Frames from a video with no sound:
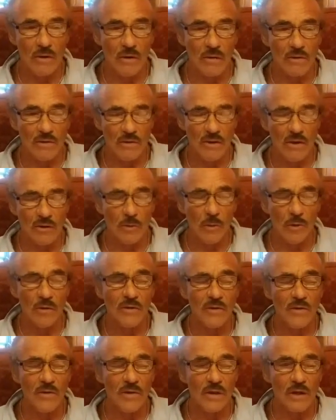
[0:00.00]
southern part
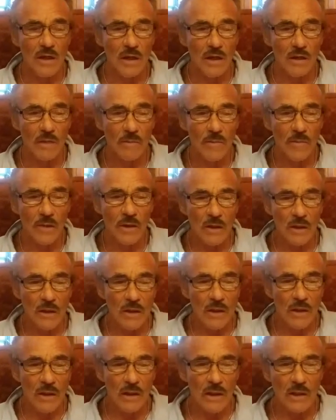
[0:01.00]
of Indiana,
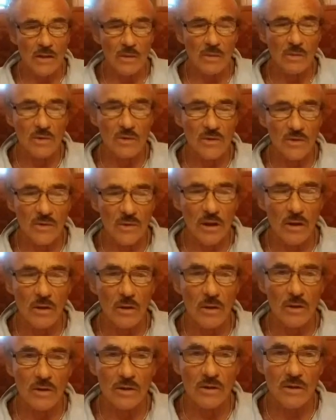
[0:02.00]
and she was visiting
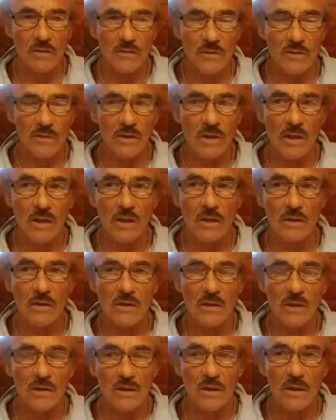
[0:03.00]
her
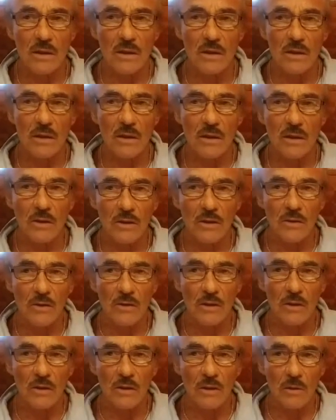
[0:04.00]
son in a
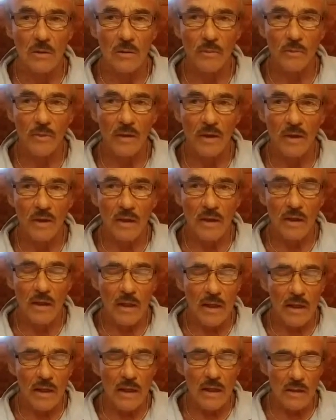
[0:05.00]
nursing home.
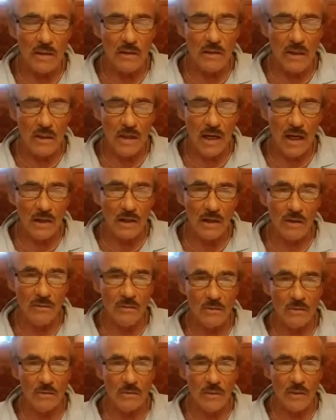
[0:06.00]
And God love her.